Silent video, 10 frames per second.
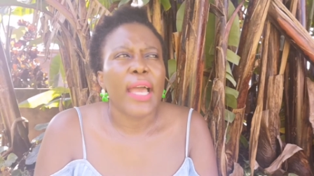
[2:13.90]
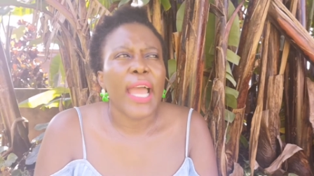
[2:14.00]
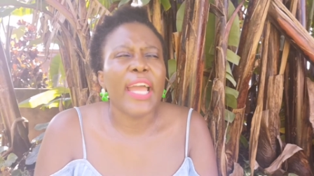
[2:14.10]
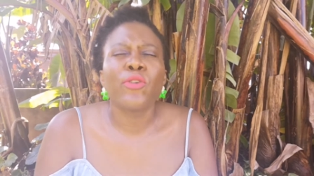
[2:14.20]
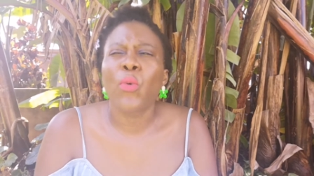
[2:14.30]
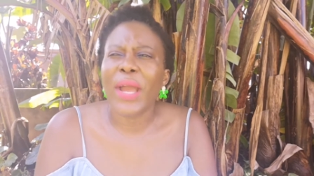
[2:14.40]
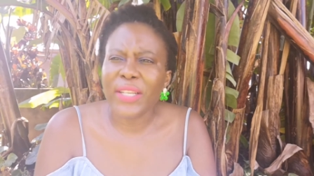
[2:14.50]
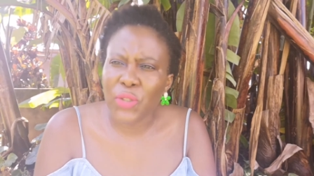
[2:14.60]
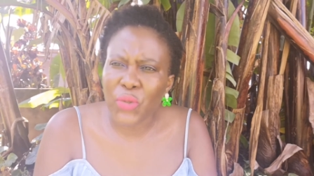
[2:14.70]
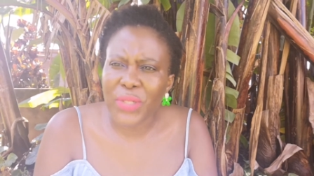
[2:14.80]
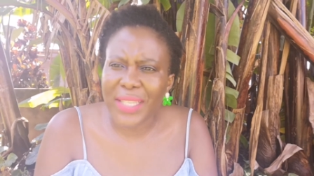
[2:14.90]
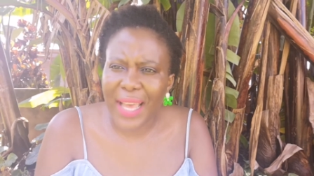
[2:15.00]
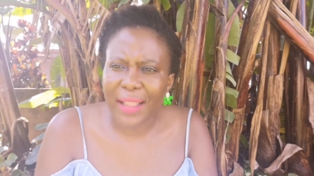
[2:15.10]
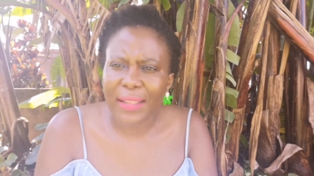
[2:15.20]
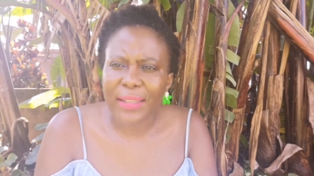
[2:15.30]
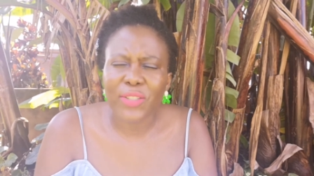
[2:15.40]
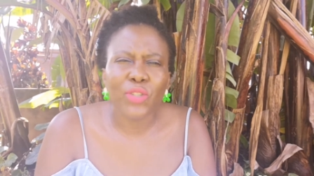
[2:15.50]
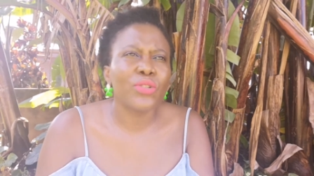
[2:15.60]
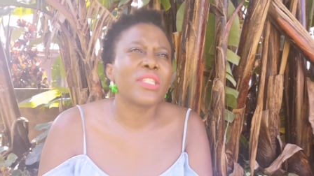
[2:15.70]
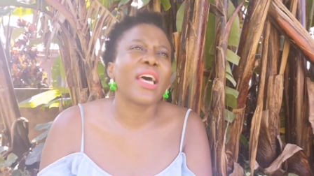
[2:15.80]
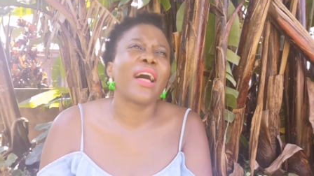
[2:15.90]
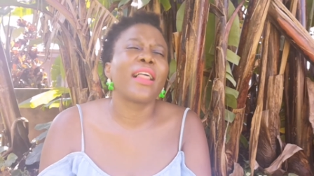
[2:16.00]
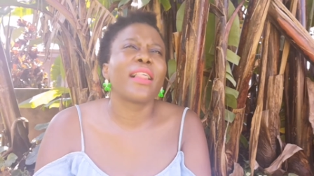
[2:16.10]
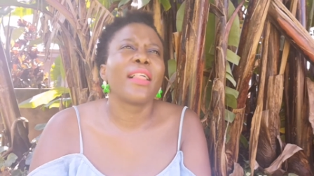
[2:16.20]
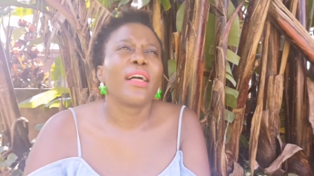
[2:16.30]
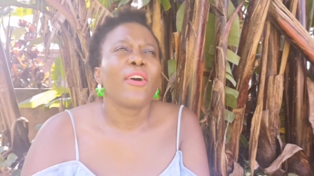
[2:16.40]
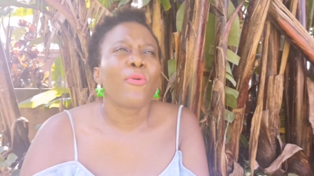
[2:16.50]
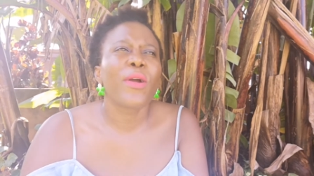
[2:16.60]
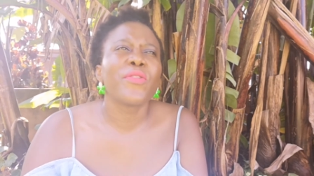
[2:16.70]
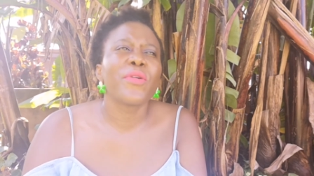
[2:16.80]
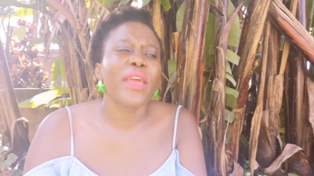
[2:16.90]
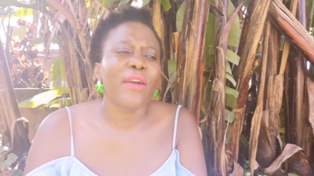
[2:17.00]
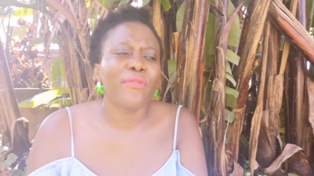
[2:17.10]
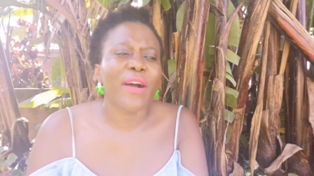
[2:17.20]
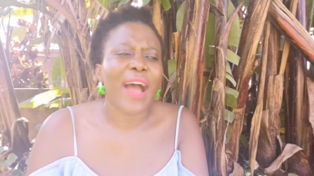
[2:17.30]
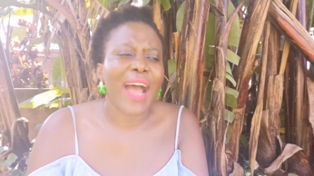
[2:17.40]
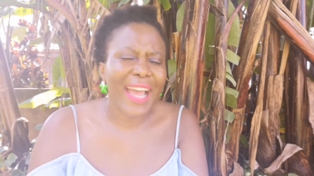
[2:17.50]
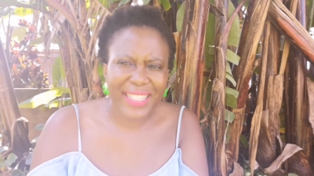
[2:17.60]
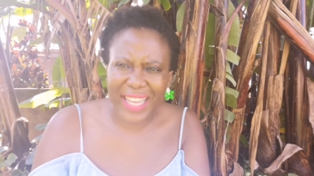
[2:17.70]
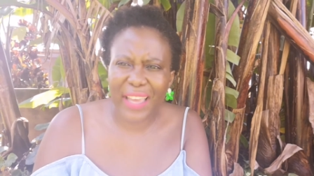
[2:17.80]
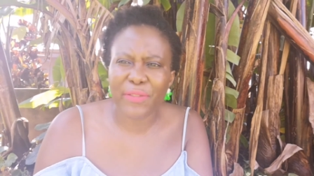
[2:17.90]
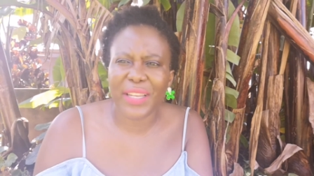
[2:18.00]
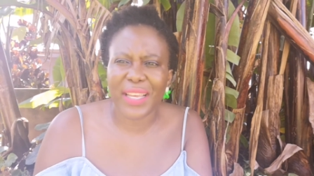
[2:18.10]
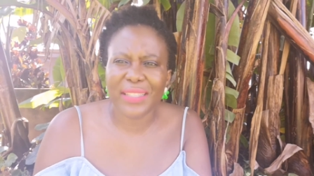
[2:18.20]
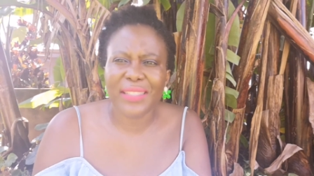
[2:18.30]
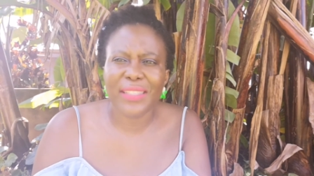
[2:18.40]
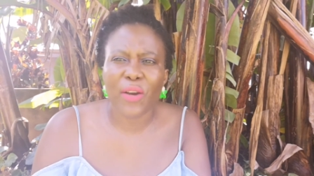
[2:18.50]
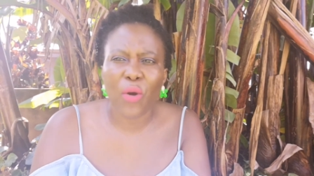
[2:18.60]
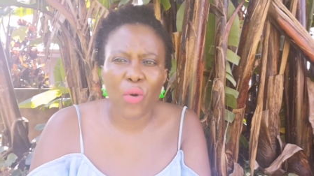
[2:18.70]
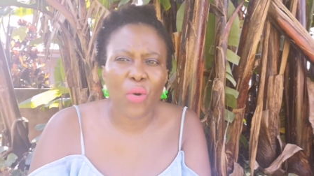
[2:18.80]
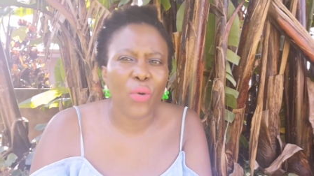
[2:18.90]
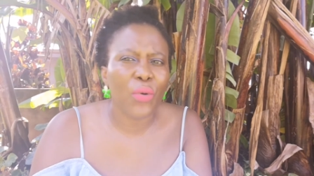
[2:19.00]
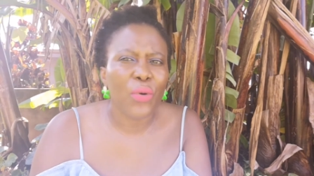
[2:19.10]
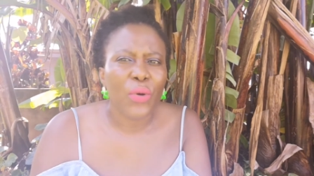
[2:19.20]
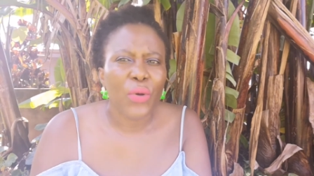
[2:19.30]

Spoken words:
And when do you tell? Do you tell when we have had evidence, or